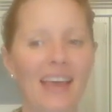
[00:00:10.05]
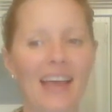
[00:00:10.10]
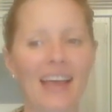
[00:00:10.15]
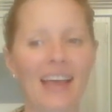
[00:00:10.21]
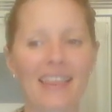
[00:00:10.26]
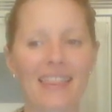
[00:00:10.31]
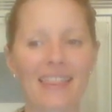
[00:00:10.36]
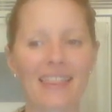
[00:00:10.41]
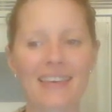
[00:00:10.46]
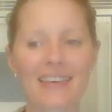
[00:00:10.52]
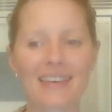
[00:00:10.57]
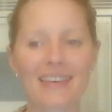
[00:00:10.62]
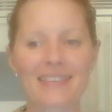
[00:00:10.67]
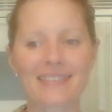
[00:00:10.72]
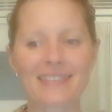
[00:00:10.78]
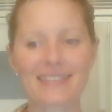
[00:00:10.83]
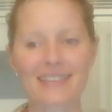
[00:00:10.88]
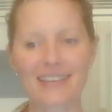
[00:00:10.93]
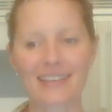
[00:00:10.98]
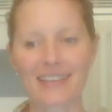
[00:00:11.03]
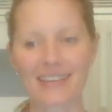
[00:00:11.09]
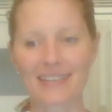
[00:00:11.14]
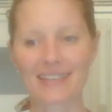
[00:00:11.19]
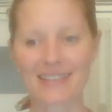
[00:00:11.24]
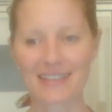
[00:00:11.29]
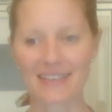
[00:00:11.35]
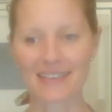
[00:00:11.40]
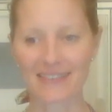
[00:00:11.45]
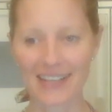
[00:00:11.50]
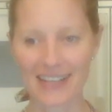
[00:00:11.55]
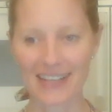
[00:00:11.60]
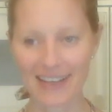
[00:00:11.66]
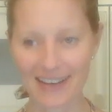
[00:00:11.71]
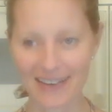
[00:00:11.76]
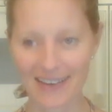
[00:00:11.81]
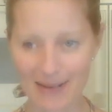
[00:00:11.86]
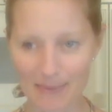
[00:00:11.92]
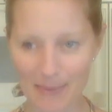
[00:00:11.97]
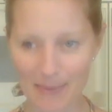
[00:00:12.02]
And this is the video
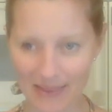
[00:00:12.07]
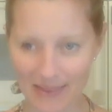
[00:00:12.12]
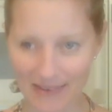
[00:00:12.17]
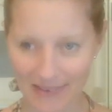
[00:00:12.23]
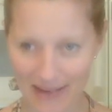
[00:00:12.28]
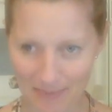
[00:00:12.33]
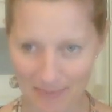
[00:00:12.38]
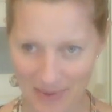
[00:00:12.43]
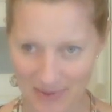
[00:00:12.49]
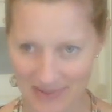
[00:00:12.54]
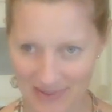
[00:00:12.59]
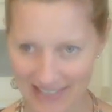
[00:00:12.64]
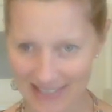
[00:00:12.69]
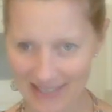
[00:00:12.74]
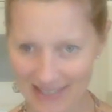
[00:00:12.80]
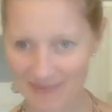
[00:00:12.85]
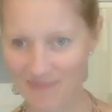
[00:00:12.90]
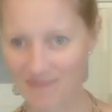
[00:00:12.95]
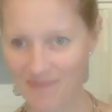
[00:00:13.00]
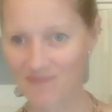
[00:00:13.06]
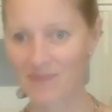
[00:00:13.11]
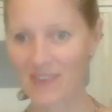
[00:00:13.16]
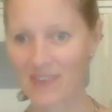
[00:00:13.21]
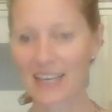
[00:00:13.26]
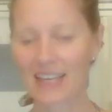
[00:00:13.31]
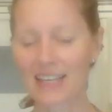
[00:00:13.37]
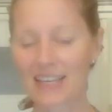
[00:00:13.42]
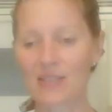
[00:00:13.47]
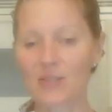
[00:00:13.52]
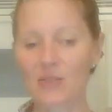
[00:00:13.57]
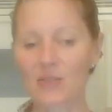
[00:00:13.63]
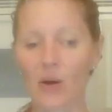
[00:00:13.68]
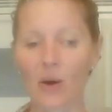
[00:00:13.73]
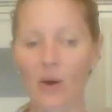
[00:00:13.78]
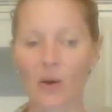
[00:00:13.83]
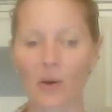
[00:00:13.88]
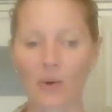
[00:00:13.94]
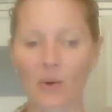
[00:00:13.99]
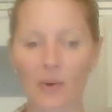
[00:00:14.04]
about the rainbow tea.
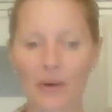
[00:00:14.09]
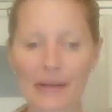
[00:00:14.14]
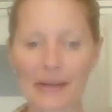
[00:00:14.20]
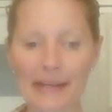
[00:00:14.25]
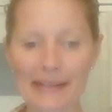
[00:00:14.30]
So,